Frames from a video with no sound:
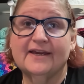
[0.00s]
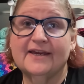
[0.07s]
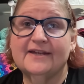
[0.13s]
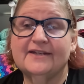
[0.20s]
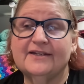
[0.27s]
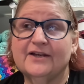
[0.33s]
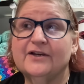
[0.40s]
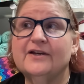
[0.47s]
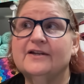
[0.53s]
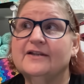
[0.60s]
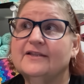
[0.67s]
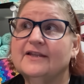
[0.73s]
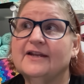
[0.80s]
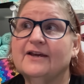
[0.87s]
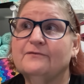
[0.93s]
get it done,
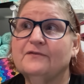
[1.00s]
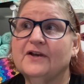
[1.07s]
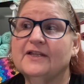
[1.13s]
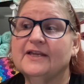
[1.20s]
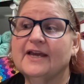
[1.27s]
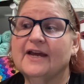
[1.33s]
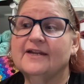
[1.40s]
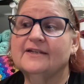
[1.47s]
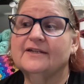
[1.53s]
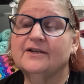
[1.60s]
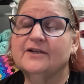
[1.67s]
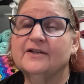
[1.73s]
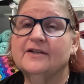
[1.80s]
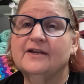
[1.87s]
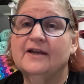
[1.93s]
and then I finally got it
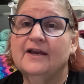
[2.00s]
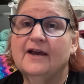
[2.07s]
done.